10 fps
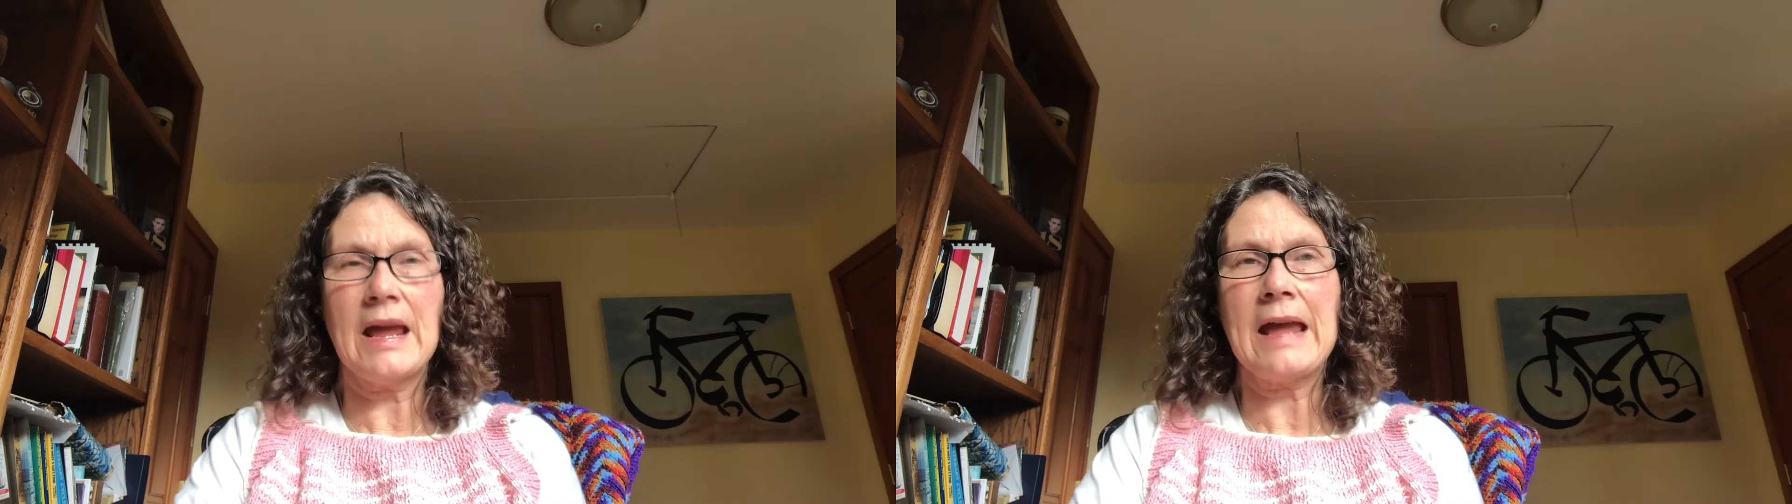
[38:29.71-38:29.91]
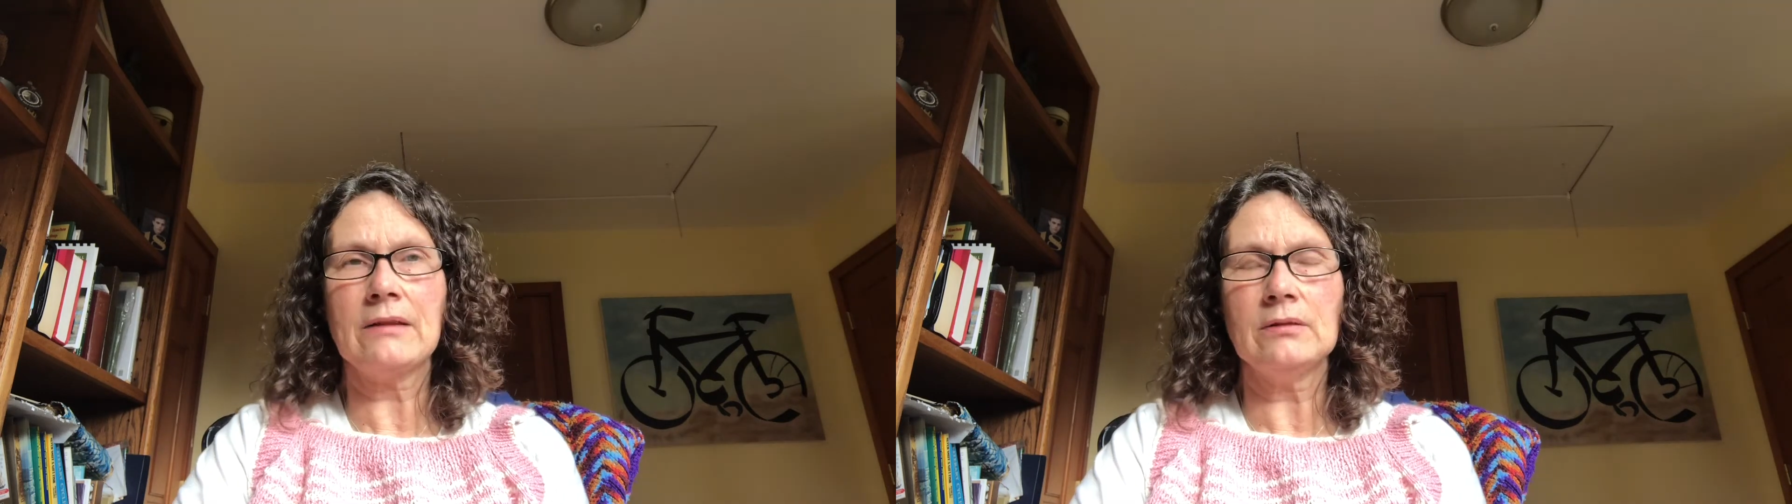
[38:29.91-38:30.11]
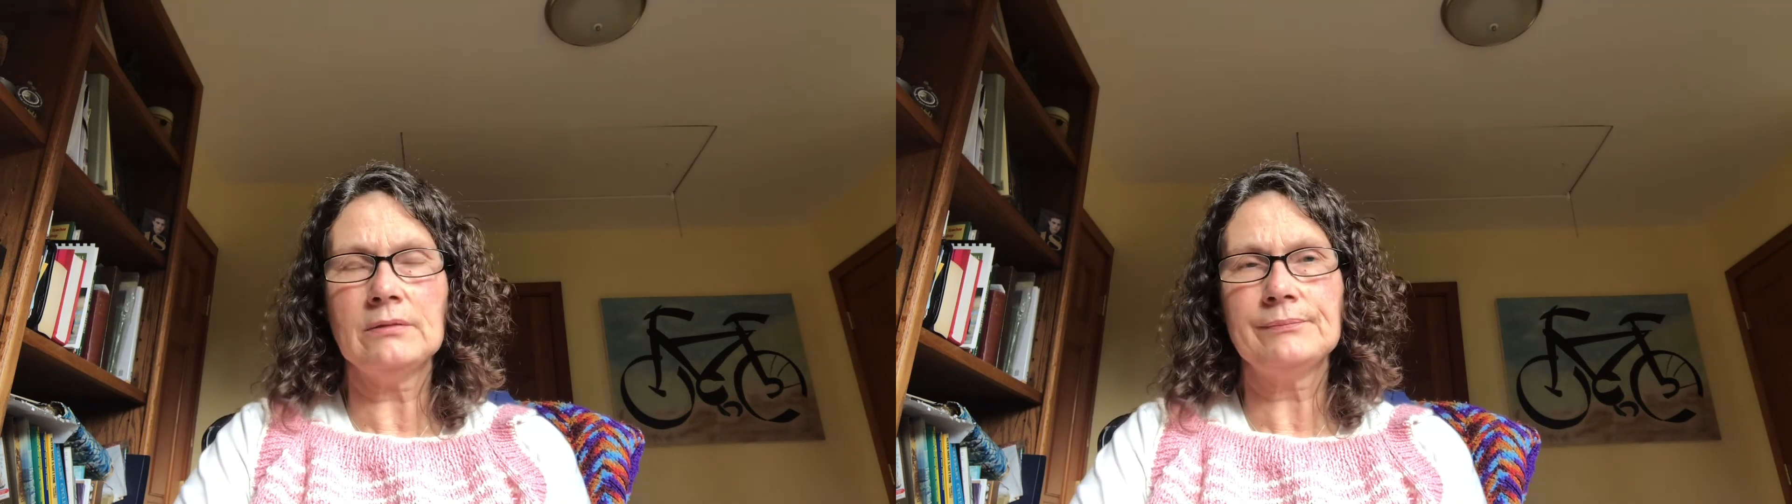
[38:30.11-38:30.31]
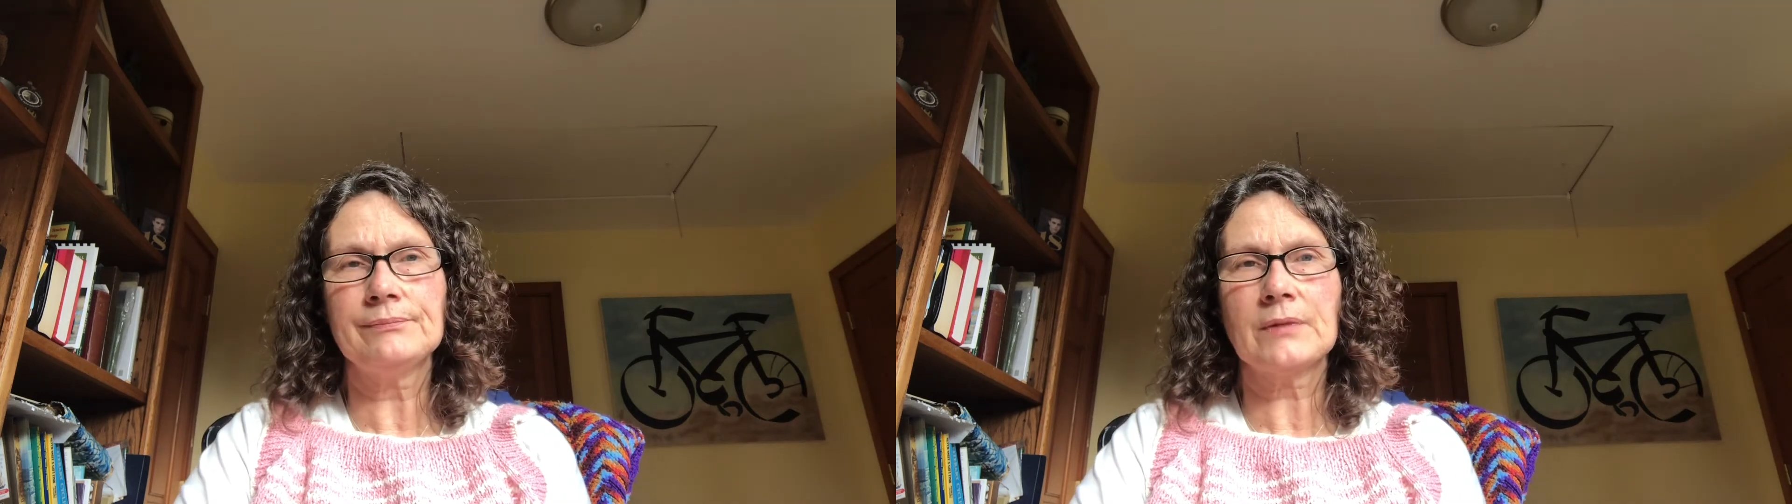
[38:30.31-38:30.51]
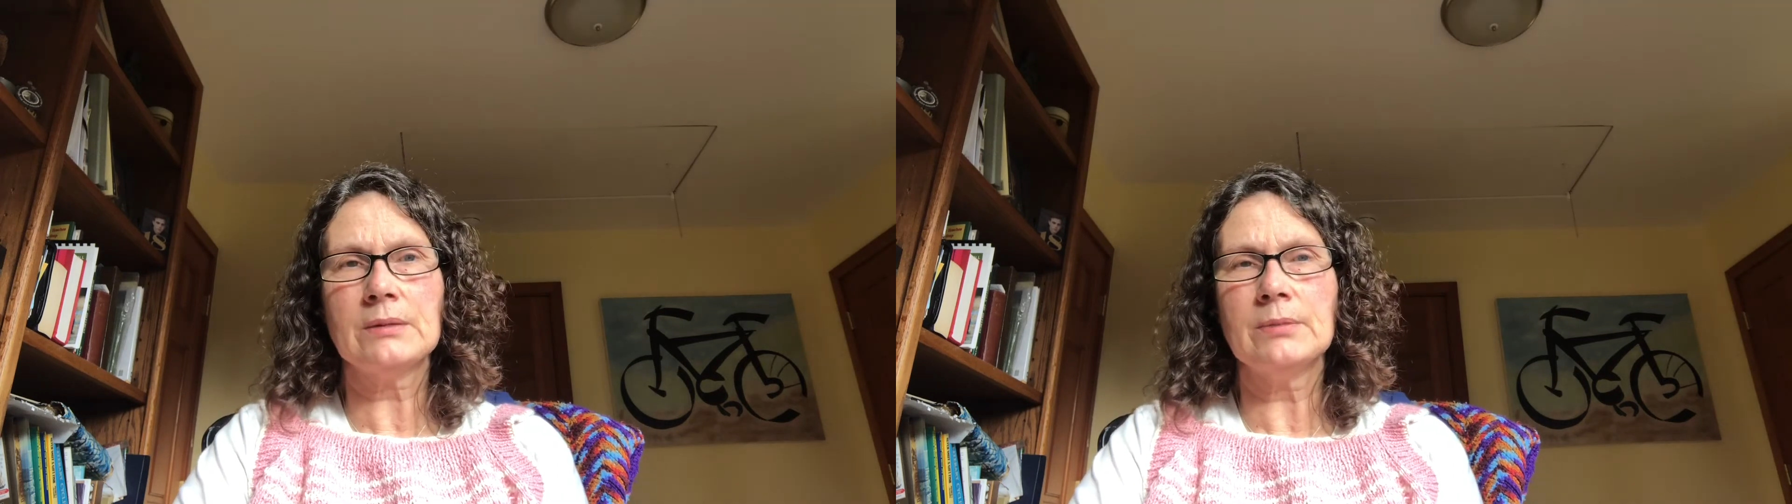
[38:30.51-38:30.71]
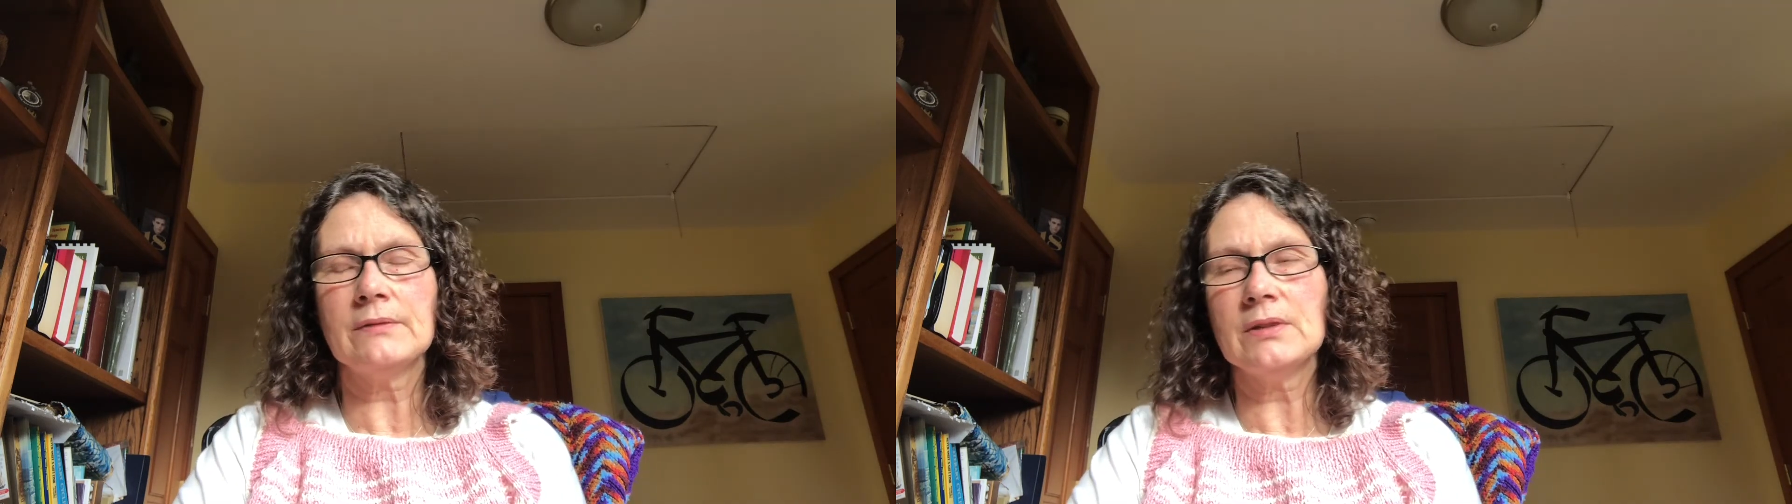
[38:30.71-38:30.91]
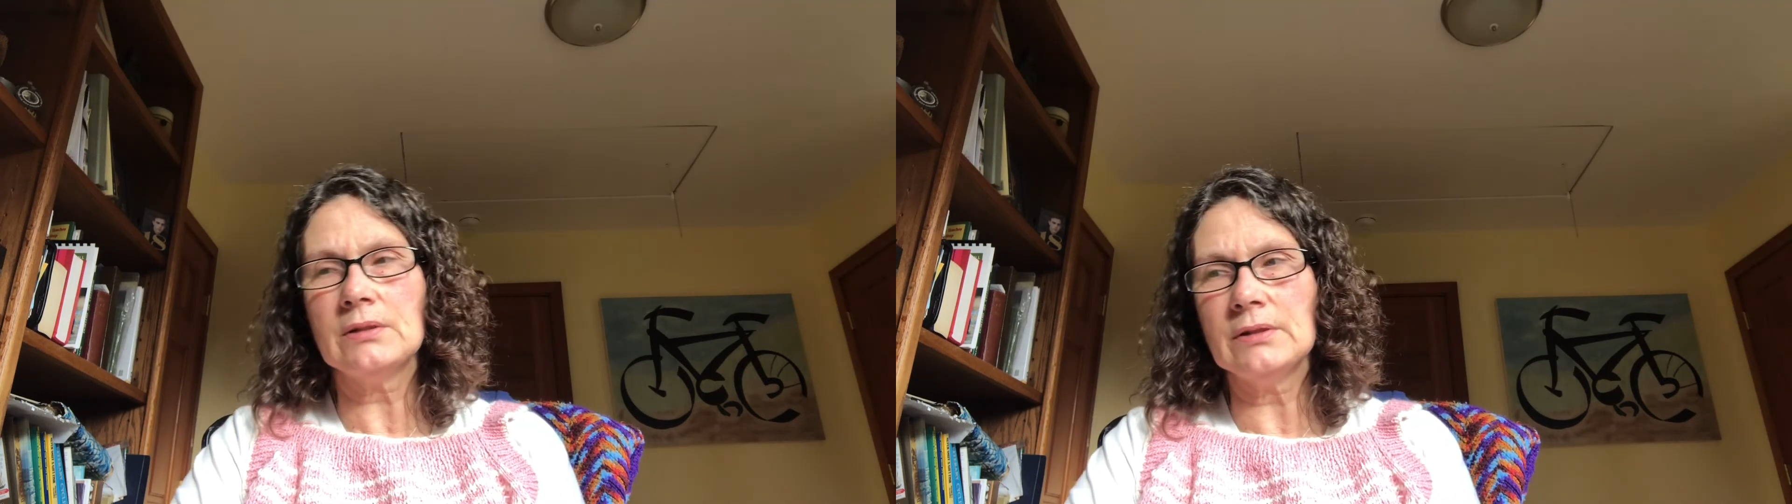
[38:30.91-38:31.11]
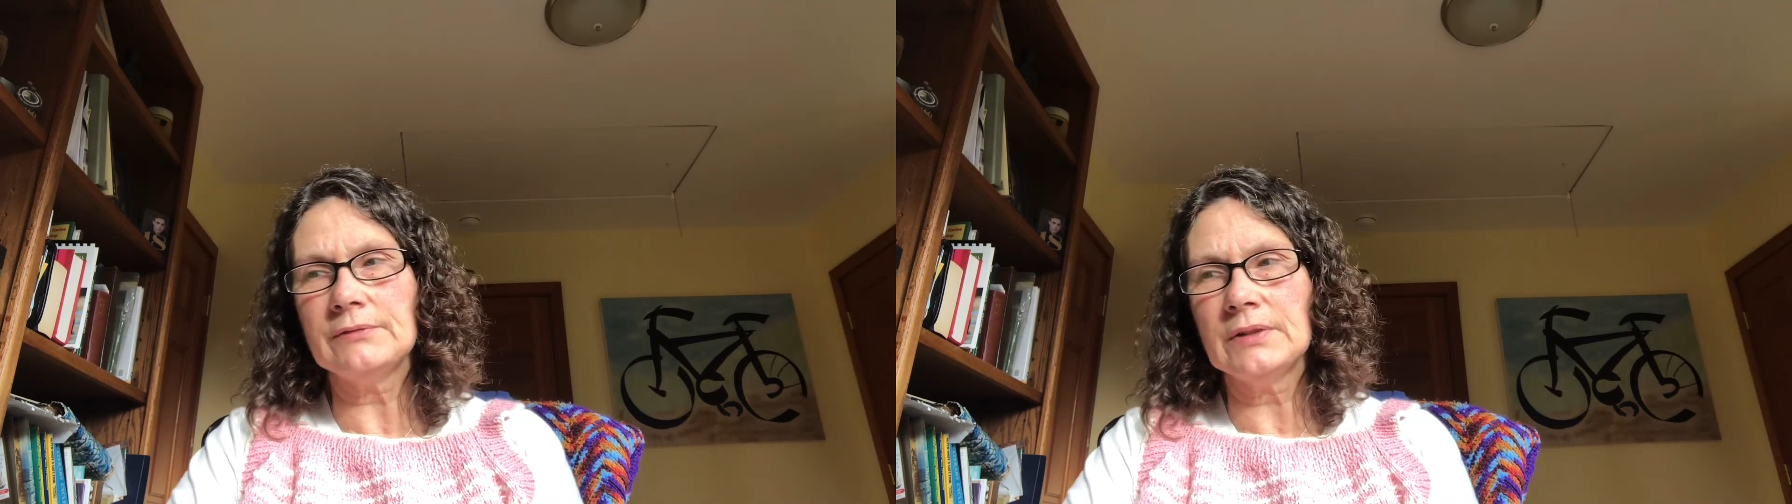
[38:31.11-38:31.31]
ankle above the hoof.